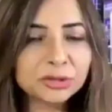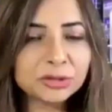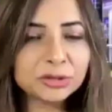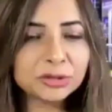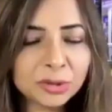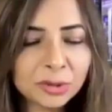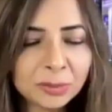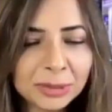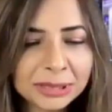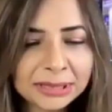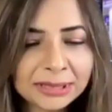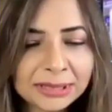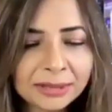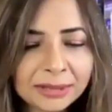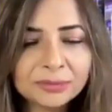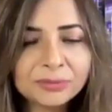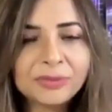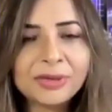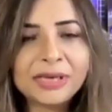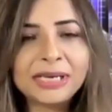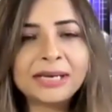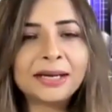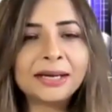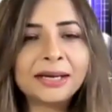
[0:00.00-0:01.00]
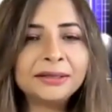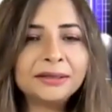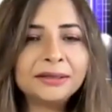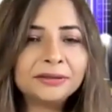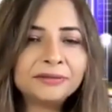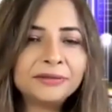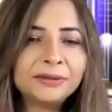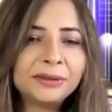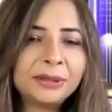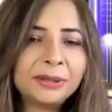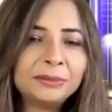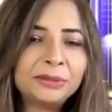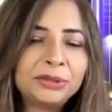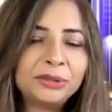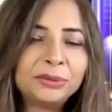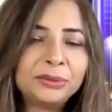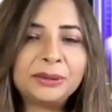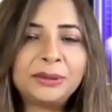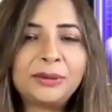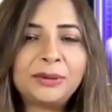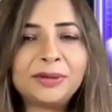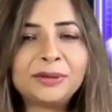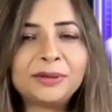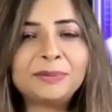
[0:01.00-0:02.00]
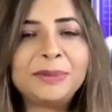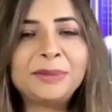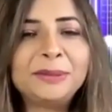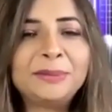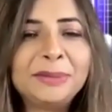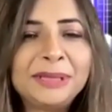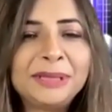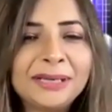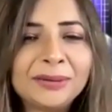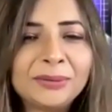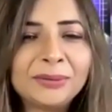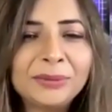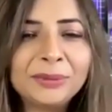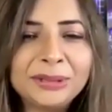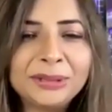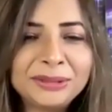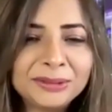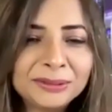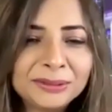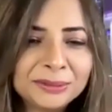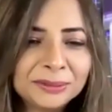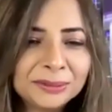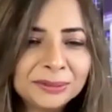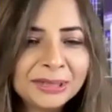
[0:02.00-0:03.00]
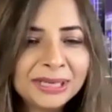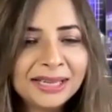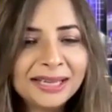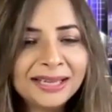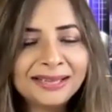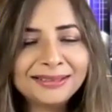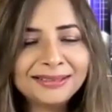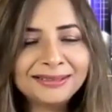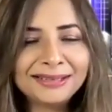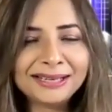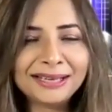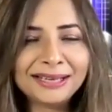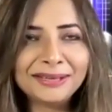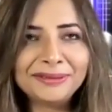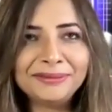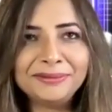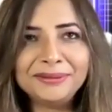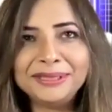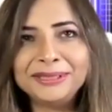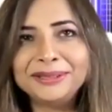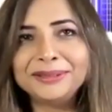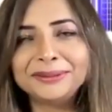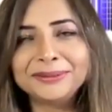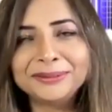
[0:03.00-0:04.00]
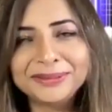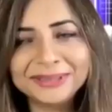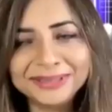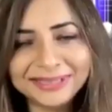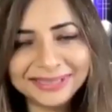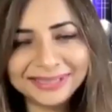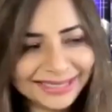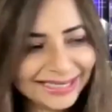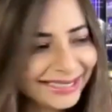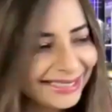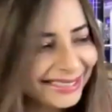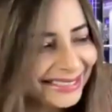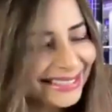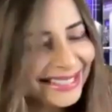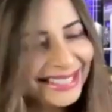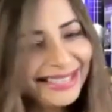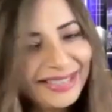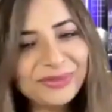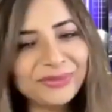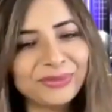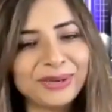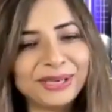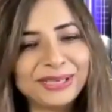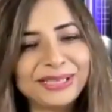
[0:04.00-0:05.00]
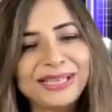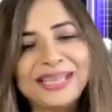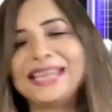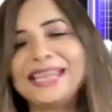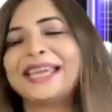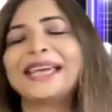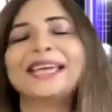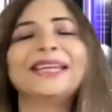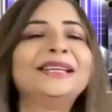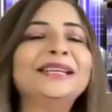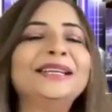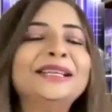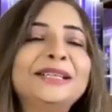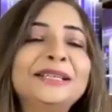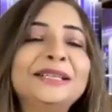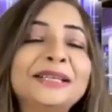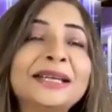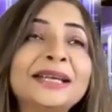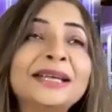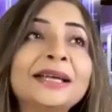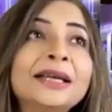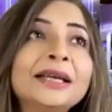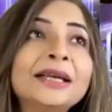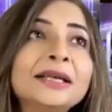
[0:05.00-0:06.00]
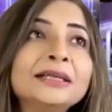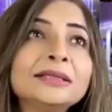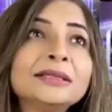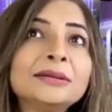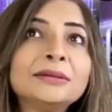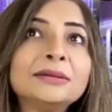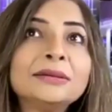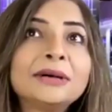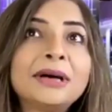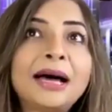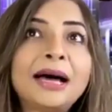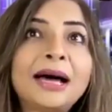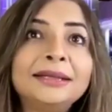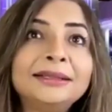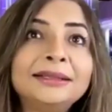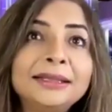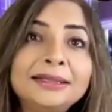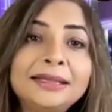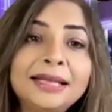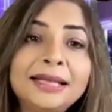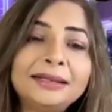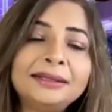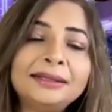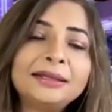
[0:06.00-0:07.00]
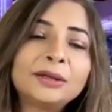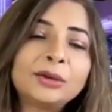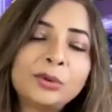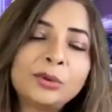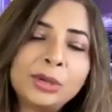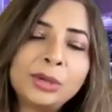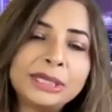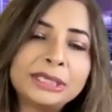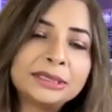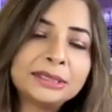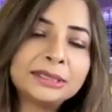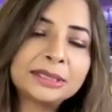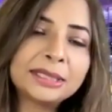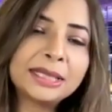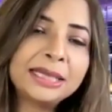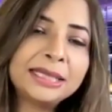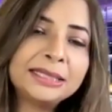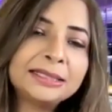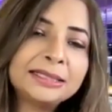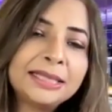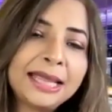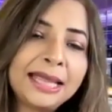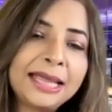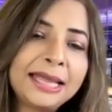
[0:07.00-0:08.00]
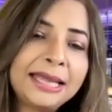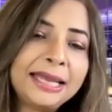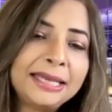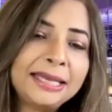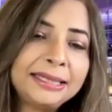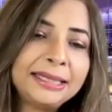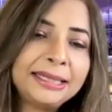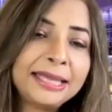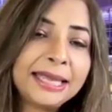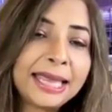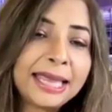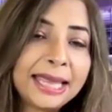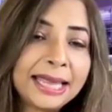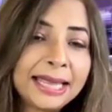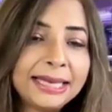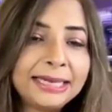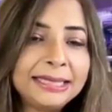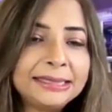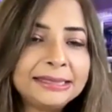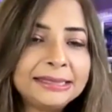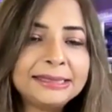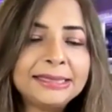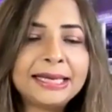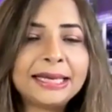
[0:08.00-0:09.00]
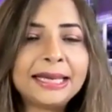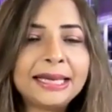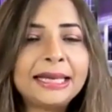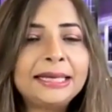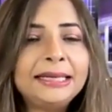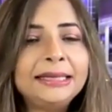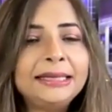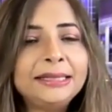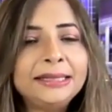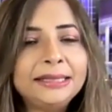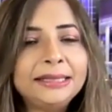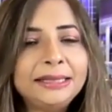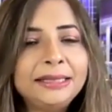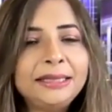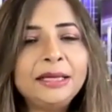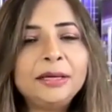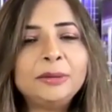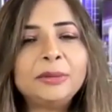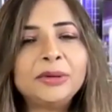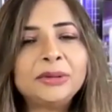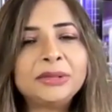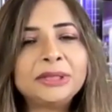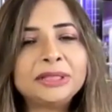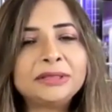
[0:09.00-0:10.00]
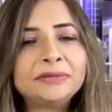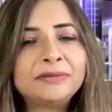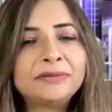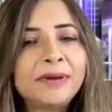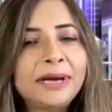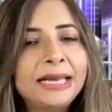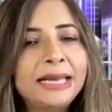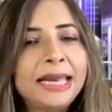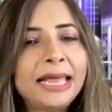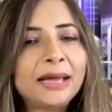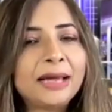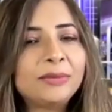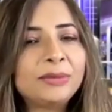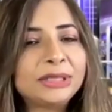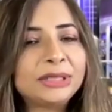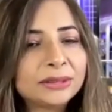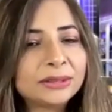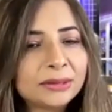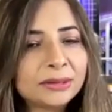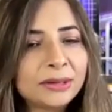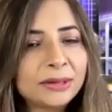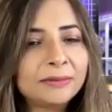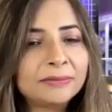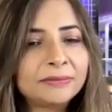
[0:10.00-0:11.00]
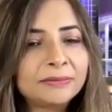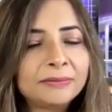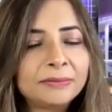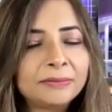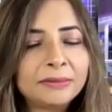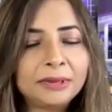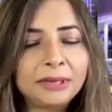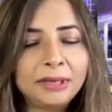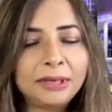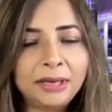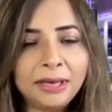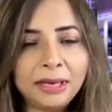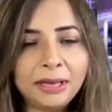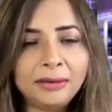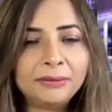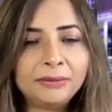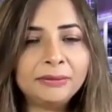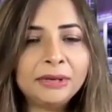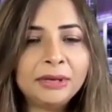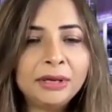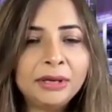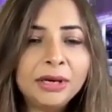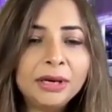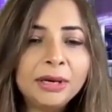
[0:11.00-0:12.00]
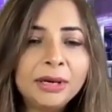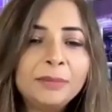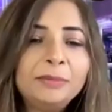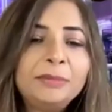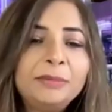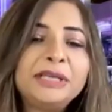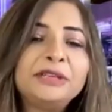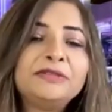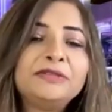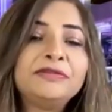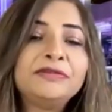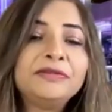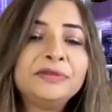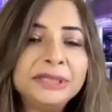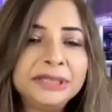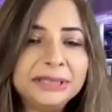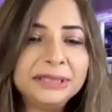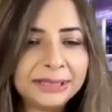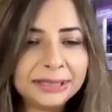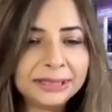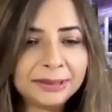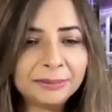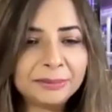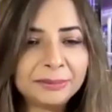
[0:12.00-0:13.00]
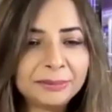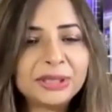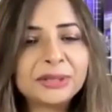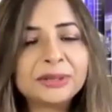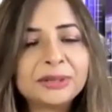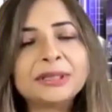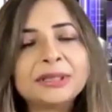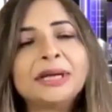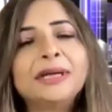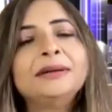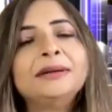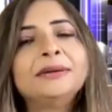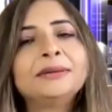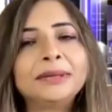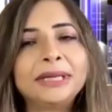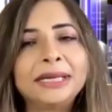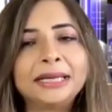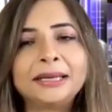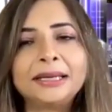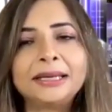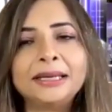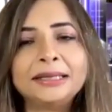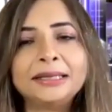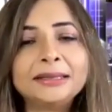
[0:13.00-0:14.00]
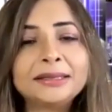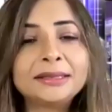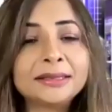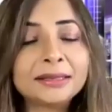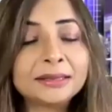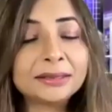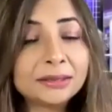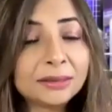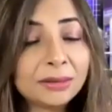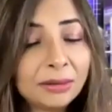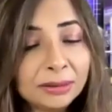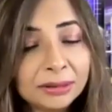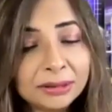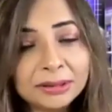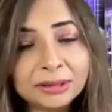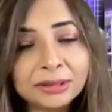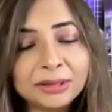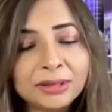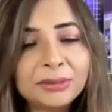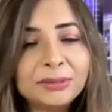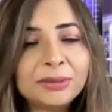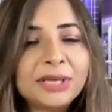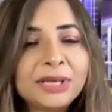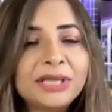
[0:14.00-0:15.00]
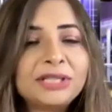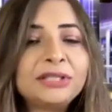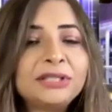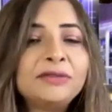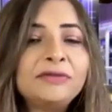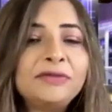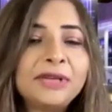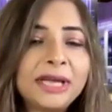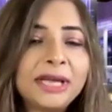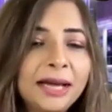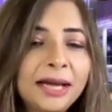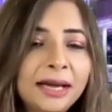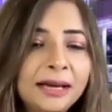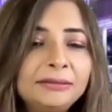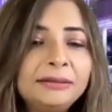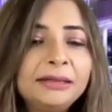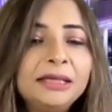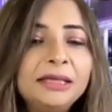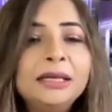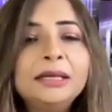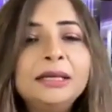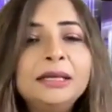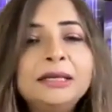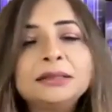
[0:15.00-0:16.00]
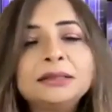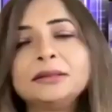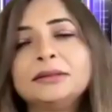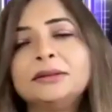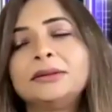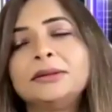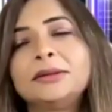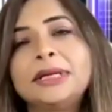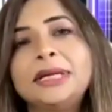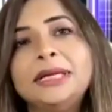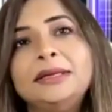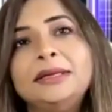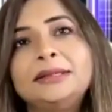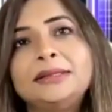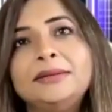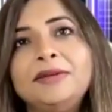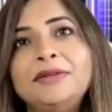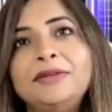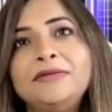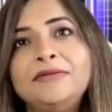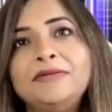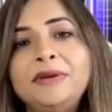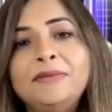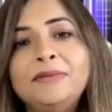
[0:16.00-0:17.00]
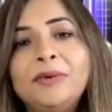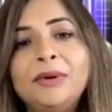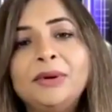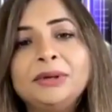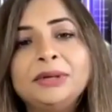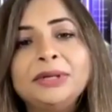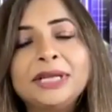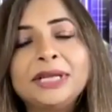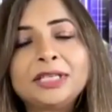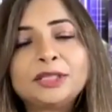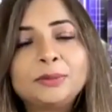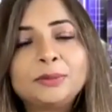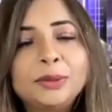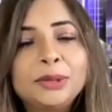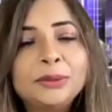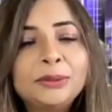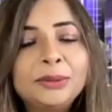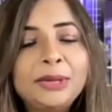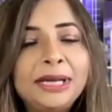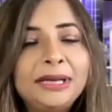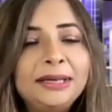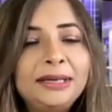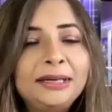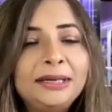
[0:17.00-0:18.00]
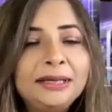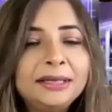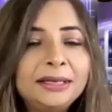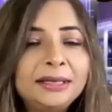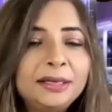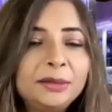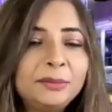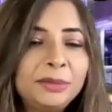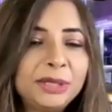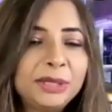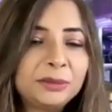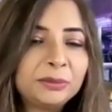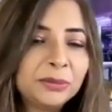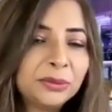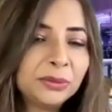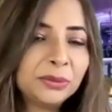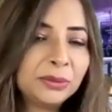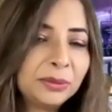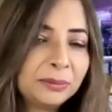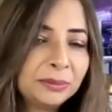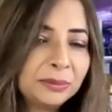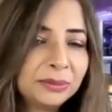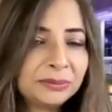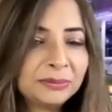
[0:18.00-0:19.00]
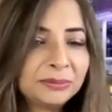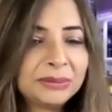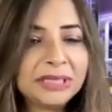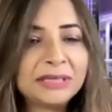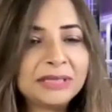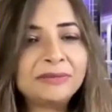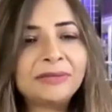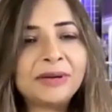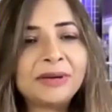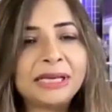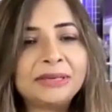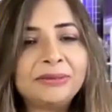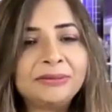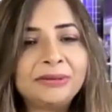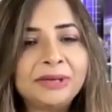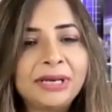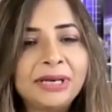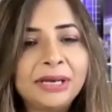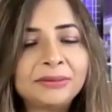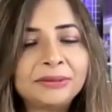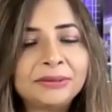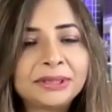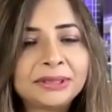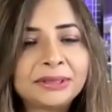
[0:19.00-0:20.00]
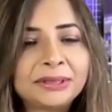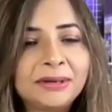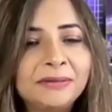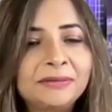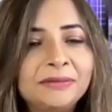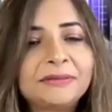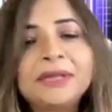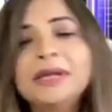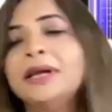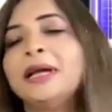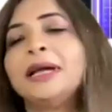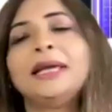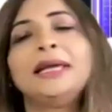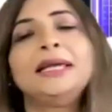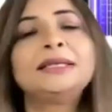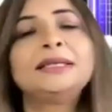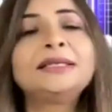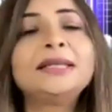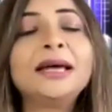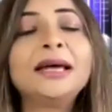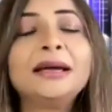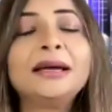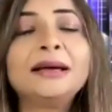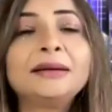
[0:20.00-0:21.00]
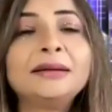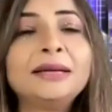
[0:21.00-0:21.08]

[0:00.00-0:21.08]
much. That's very kind of you. I'm sure a lot of people are going to dive into it and see what they can learn. So other than the quiz, is there anything else they can learn about these 5 languages love a bit further? Because I know it's a short duration we have. So if we want to explore and learn a bit more of these 5 languages love, is there